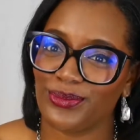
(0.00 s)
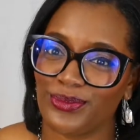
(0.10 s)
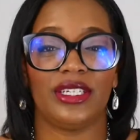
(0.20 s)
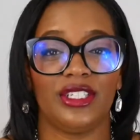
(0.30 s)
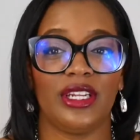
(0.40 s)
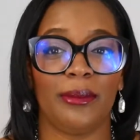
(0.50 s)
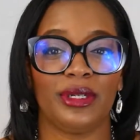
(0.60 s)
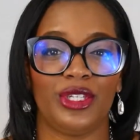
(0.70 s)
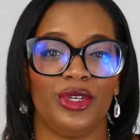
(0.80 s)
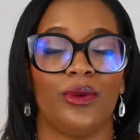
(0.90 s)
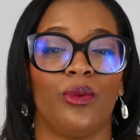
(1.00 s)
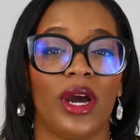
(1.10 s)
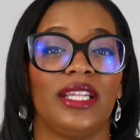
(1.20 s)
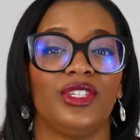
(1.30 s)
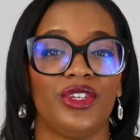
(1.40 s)
Question number 2.
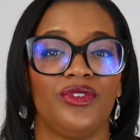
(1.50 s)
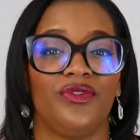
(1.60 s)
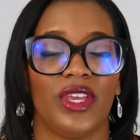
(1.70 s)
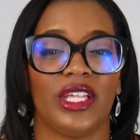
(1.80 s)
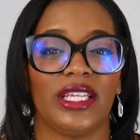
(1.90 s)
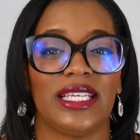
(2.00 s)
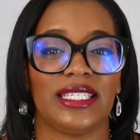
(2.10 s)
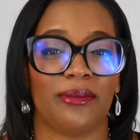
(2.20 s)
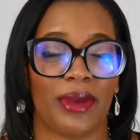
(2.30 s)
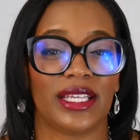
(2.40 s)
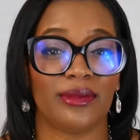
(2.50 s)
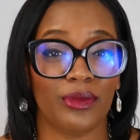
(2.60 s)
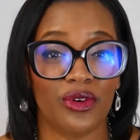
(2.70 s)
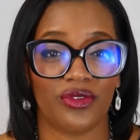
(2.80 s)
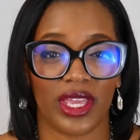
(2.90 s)
What do you feel is the best
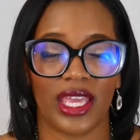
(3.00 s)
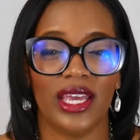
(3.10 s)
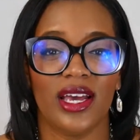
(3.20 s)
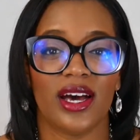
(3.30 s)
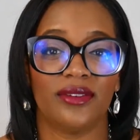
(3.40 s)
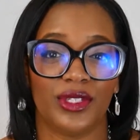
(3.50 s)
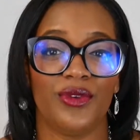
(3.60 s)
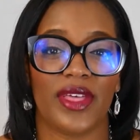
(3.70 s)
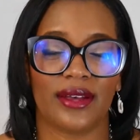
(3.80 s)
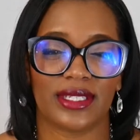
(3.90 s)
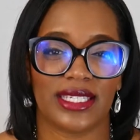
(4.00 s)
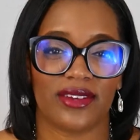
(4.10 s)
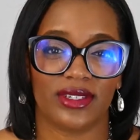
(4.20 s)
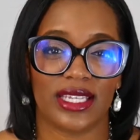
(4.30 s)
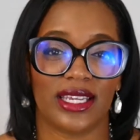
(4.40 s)
movie of
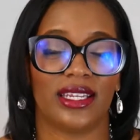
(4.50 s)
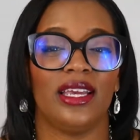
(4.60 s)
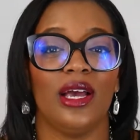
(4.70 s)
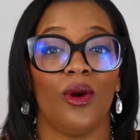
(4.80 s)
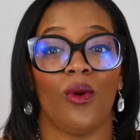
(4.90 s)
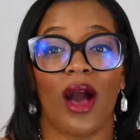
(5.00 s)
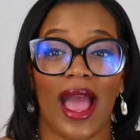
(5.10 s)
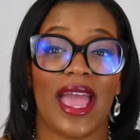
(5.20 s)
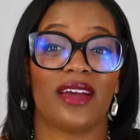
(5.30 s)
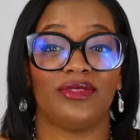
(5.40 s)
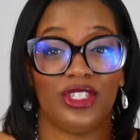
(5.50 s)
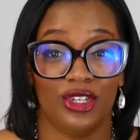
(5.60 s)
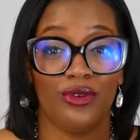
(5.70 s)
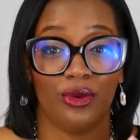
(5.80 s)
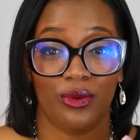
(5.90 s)
2017? Well, I have
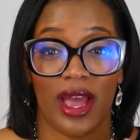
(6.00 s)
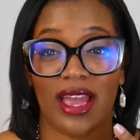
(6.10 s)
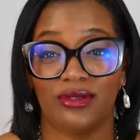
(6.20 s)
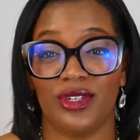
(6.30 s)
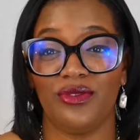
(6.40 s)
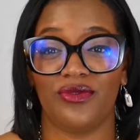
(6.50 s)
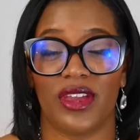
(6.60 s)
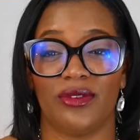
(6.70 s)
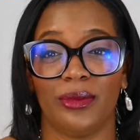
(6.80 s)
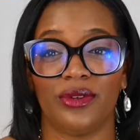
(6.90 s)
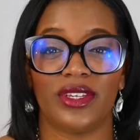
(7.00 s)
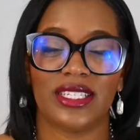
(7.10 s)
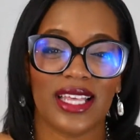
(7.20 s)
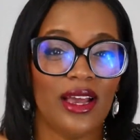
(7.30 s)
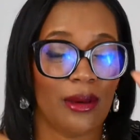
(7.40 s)
two favorite
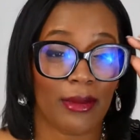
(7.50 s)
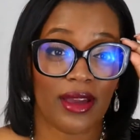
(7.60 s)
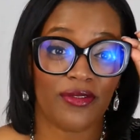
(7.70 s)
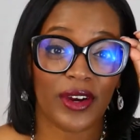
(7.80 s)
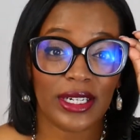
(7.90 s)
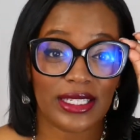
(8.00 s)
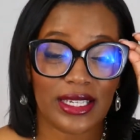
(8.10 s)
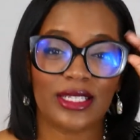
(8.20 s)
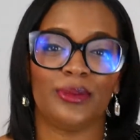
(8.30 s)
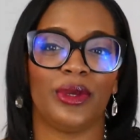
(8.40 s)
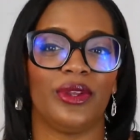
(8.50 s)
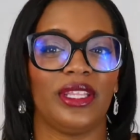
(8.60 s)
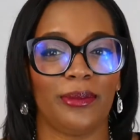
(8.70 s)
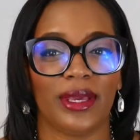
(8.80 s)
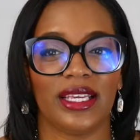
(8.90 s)
movies. My first is Beauty
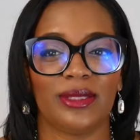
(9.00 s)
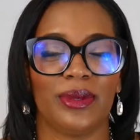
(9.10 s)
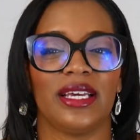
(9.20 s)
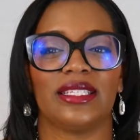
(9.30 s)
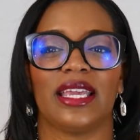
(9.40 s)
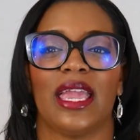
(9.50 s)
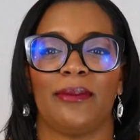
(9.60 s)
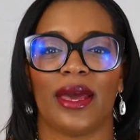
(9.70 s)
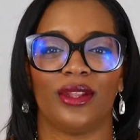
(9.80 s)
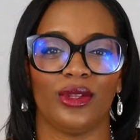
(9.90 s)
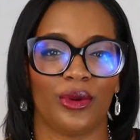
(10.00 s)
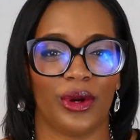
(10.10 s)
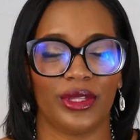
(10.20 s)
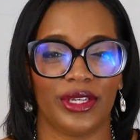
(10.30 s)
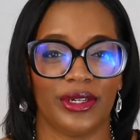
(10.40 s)
and the Beast because it came out a little
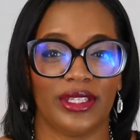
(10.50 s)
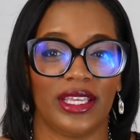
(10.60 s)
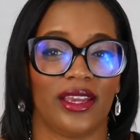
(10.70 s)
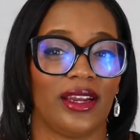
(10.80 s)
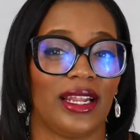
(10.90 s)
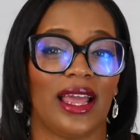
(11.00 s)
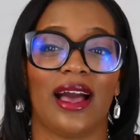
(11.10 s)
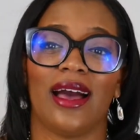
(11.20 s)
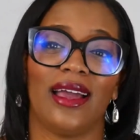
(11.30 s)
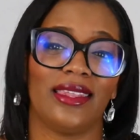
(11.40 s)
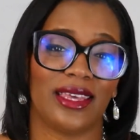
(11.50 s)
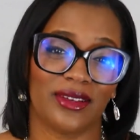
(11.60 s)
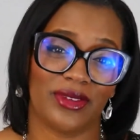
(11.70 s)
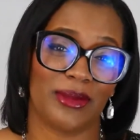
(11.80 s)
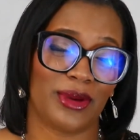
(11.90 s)
earlier in the year, and I
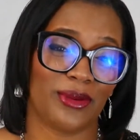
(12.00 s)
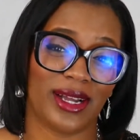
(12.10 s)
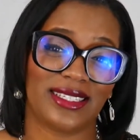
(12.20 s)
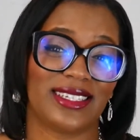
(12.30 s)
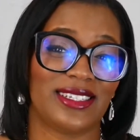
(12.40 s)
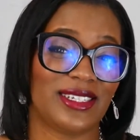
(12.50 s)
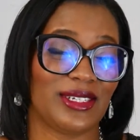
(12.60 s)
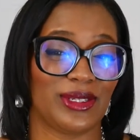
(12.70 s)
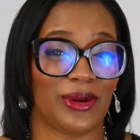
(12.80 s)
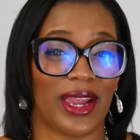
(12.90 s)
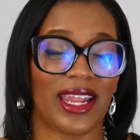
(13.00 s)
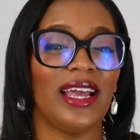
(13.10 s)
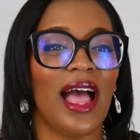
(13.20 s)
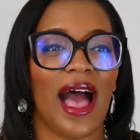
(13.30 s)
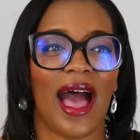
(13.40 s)
love Emma Watson. She's great.
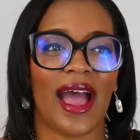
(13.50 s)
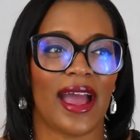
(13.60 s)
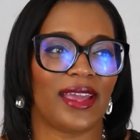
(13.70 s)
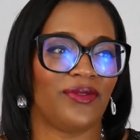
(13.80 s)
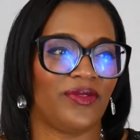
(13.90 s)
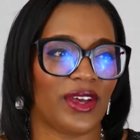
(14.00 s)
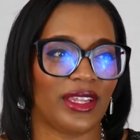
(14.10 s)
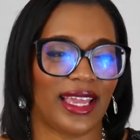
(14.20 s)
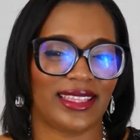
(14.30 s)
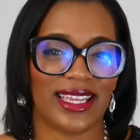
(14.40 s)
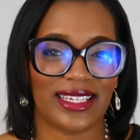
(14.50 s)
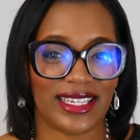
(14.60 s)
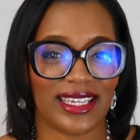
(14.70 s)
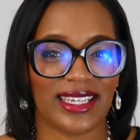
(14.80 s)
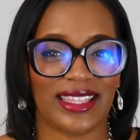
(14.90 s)
I felt like they
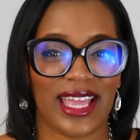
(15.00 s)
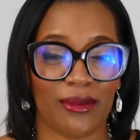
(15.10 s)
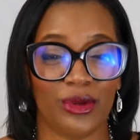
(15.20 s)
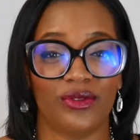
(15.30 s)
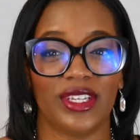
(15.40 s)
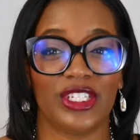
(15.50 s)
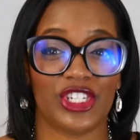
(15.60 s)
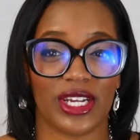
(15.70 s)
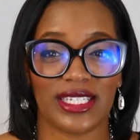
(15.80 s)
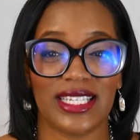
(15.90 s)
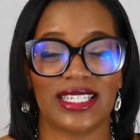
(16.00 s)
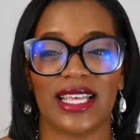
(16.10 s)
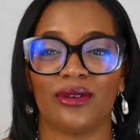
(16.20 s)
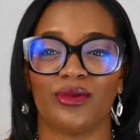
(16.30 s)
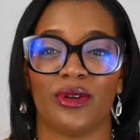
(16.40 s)
did that movie justice.
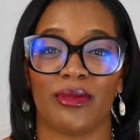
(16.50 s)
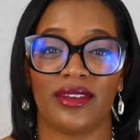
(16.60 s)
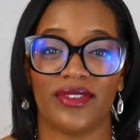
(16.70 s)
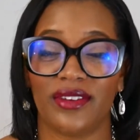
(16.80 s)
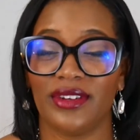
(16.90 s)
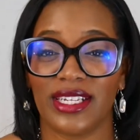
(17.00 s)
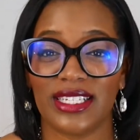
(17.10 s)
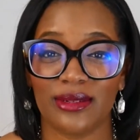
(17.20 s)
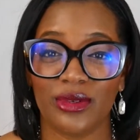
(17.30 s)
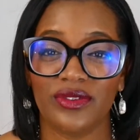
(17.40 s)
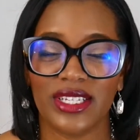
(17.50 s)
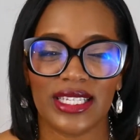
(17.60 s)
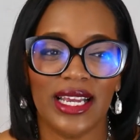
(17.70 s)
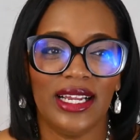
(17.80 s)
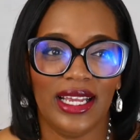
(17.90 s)
That was one of my favorite Disney movies,
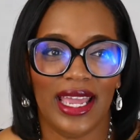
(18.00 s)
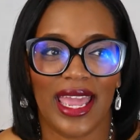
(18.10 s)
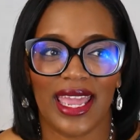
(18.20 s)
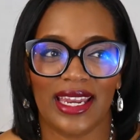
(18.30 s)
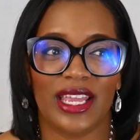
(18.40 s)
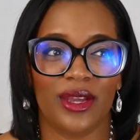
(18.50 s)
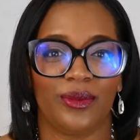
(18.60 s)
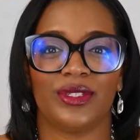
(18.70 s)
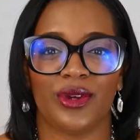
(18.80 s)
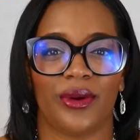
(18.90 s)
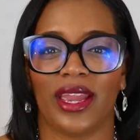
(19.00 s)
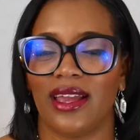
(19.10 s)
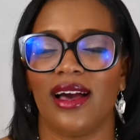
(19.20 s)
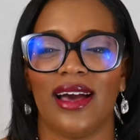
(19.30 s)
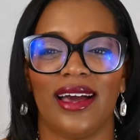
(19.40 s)
and it was great.
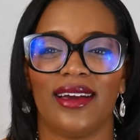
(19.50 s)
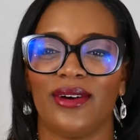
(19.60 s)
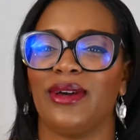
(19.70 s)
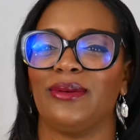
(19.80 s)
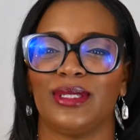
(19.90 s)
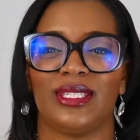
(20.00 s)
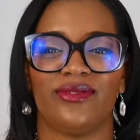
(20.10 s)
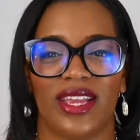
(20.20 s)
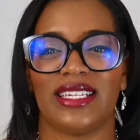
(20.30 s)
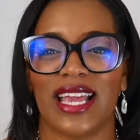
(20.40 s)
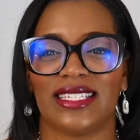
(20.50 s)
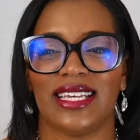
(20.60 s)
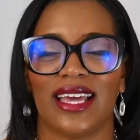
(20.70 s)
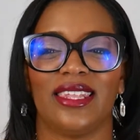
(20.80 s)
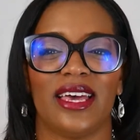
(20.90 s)
Oh, it was
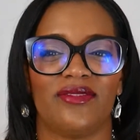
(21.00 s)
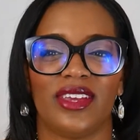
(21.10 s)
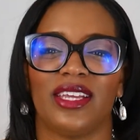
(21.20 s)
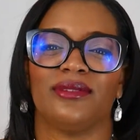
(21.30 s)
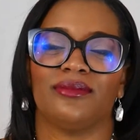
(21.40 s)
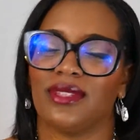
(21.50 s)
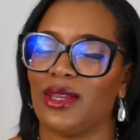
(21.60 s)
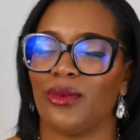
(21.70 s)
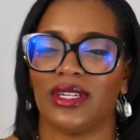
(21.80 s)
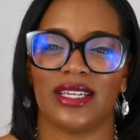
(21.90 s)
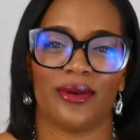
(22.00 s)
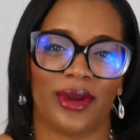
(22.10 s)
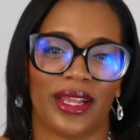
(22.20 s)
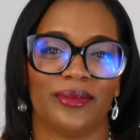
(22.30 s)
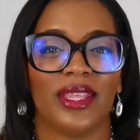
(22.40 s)
fantastic. I love it. It worked out
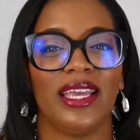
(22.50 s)
great.